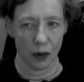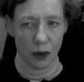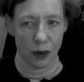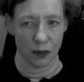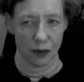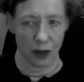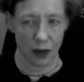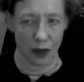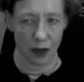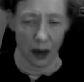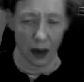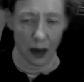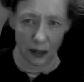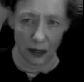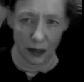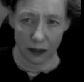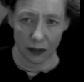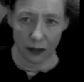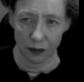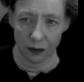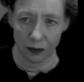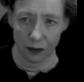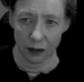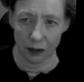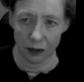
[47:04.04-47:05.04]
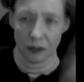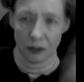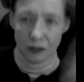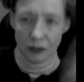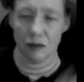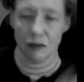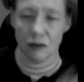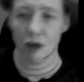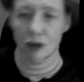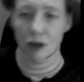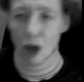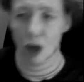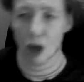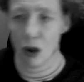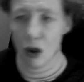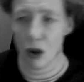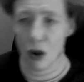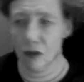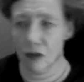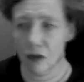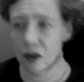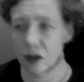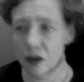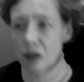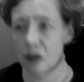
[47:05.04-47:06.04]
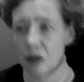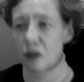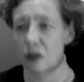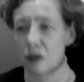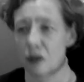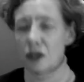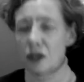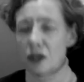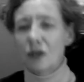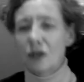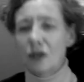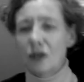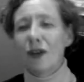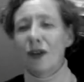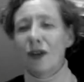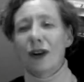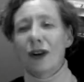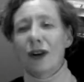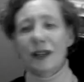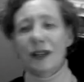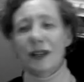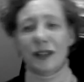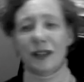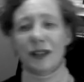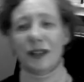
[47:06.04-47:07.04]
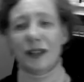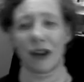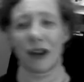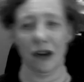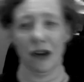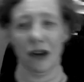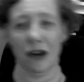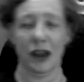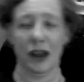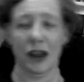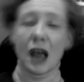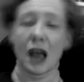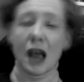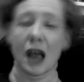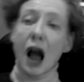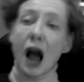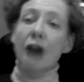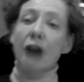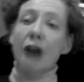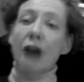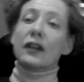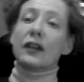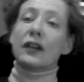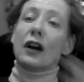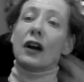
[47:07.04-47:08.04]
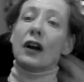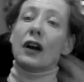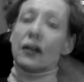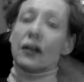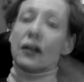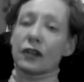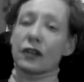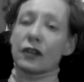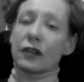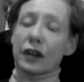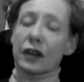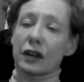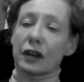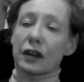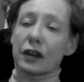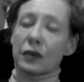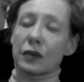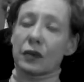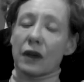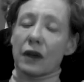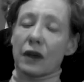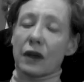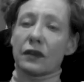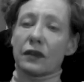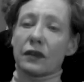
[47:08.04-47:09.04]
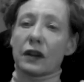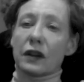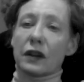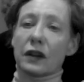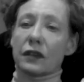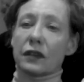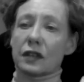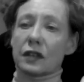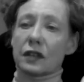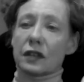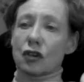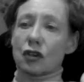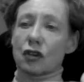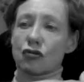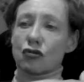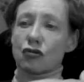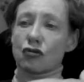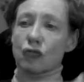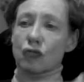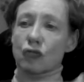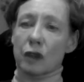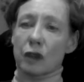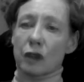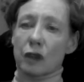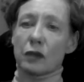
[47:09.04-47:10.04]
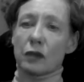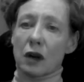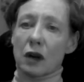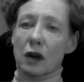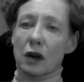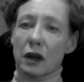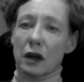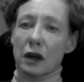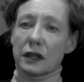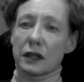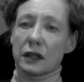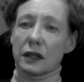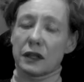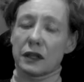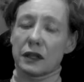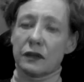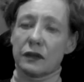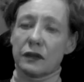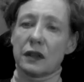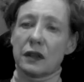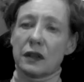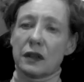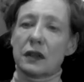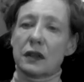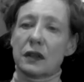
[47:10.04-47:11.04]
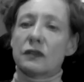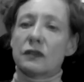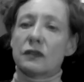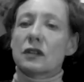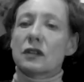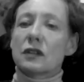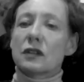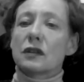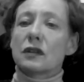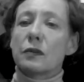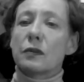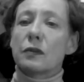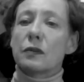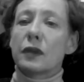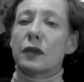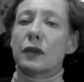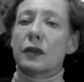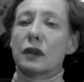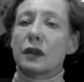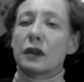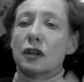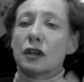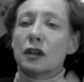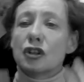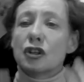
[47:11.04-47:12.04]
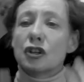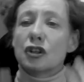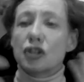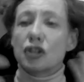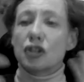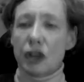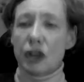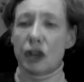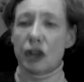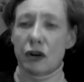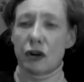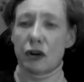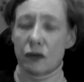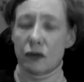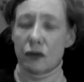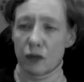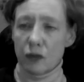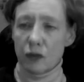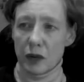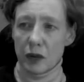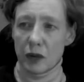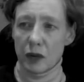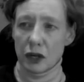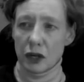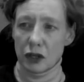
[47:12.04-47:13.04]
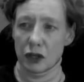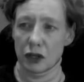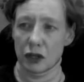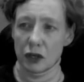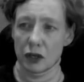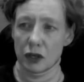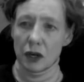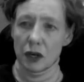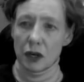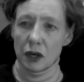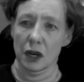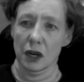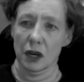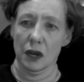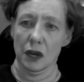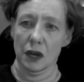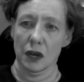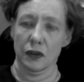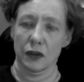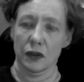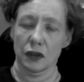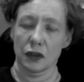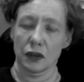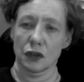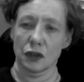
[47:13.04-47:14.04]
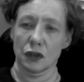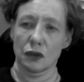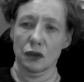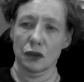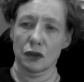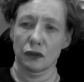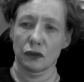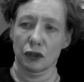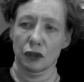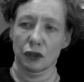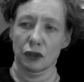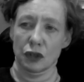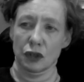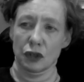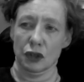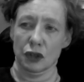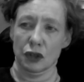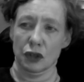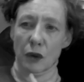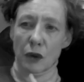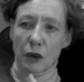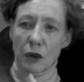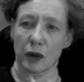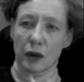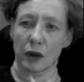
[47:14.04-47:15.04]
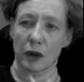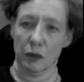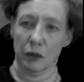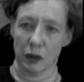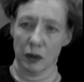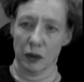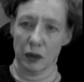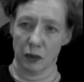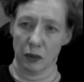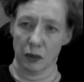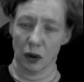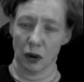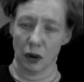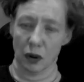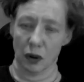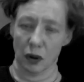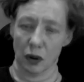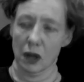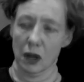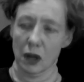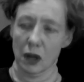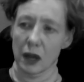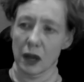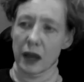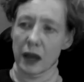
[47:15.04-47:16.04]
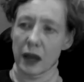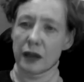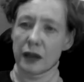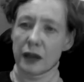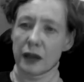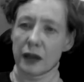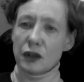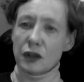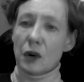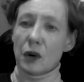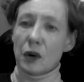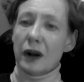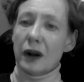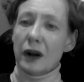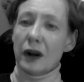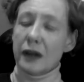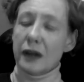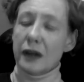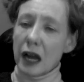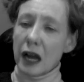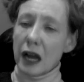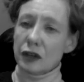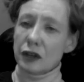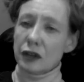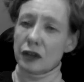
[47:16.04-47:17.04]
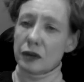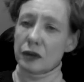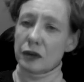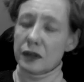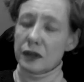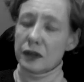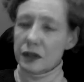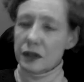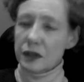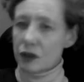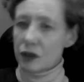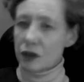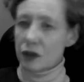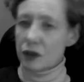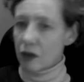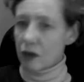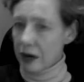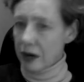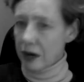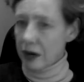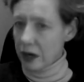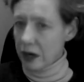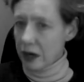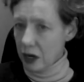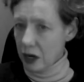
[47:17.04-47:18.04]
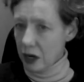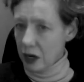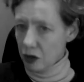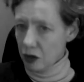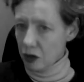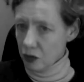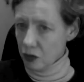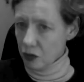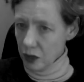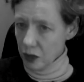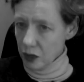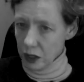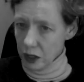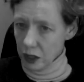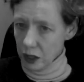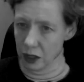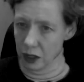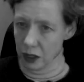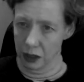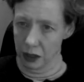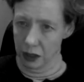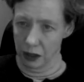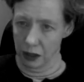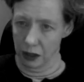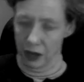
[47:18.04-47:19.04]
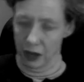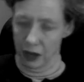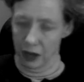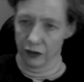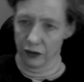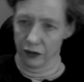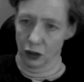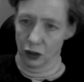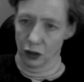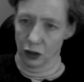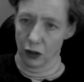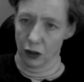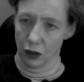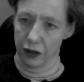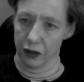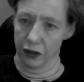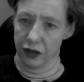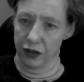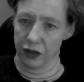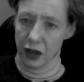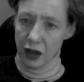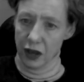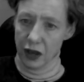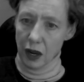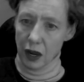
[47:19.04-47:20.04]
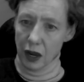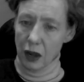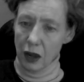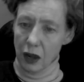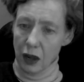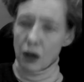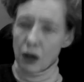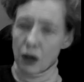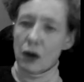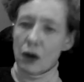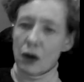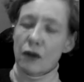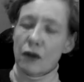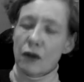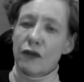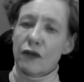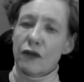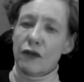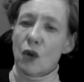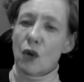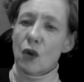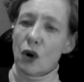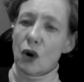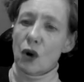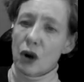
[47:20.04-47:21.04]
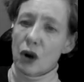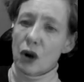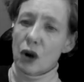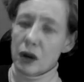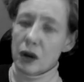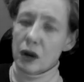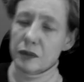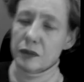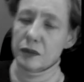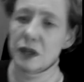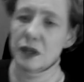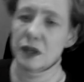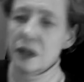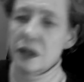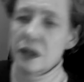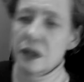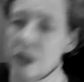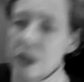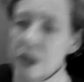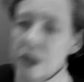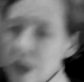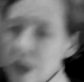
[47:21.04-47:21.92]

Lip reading: have the connectivity because of COVID, which is very scary. On the other hand, we have like this incredible connectivity that gives us the ability to share information that is useful to so many people. And so iNaturalist is a great entry level thing for citizen